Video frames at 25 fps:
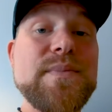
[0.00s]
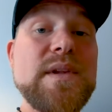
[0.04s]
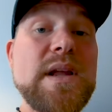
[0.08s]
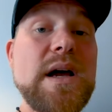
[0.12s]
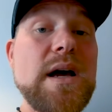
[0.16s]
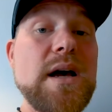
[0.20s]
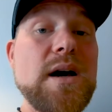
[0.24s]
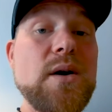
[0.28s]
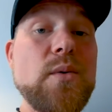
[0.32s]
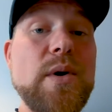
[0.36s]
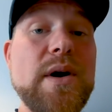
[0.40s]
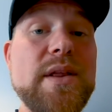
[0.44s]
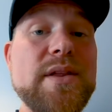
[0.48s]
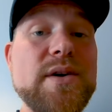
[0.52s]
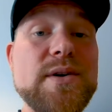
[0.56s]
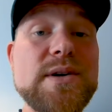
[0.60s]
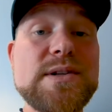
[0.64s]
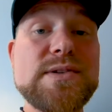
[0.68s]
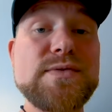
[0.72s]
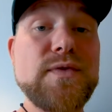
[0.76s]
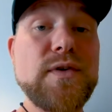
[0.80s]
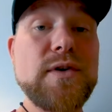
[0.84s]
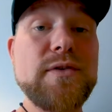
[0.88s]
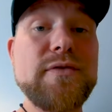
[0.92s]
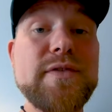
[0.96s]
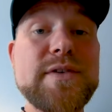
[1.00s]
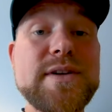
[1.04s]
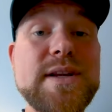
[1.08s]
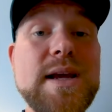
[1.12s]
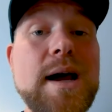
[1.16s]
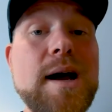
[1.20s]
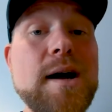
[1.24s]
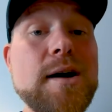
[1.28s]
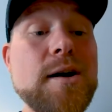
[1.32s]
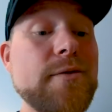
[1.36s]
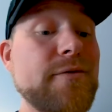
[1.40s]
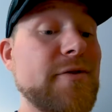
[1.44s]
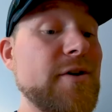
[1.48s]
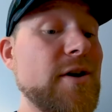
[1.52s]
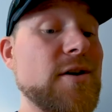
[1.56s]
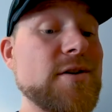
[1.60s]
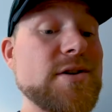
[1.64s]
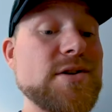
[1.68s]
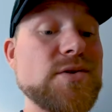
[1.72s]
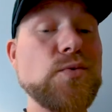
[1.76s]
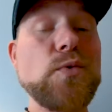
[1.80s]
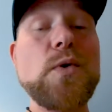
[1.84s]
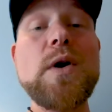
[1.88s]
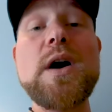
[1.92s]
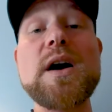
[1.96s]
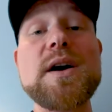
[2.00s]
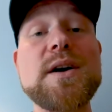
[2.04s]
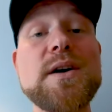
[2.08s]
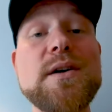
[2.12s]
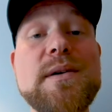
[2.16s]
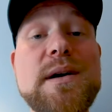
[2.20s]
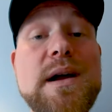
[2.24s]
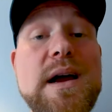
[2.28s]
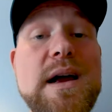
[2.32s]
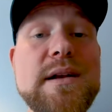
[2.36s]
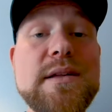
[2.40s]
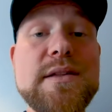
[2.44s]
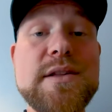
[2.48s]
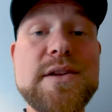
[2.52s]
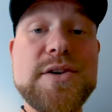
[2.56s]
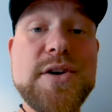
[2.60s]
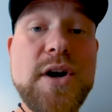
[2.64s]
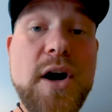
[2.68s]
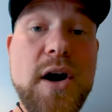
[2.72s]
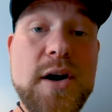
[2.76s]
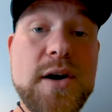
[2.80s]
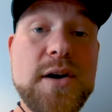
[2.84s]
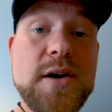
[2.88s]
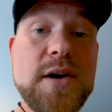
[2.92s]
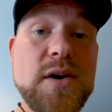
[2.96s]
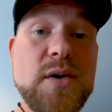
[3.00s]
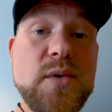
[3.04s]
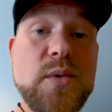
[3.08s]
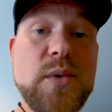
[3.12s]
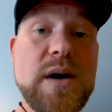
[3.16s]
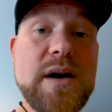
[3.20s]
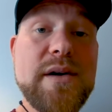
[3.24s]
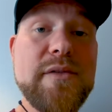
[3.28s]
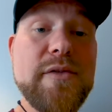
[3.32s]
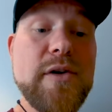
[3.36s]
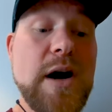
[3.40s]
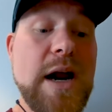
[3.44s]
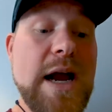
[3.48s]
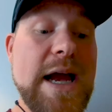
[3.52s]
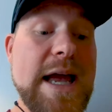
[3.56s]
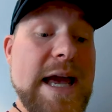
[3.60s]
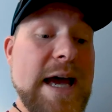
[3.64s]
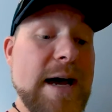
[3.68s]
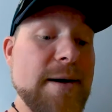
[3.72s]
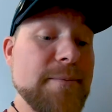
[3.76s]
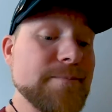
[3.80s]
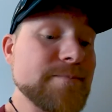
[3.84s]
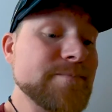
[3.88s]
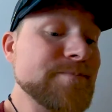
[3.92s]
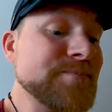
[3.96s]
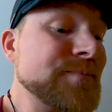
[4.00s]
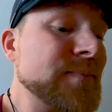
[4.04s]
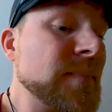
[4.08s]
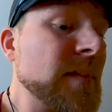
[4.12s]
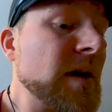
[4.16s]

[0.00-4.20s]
whether it's for photography or just walking around in the dark wherever I am.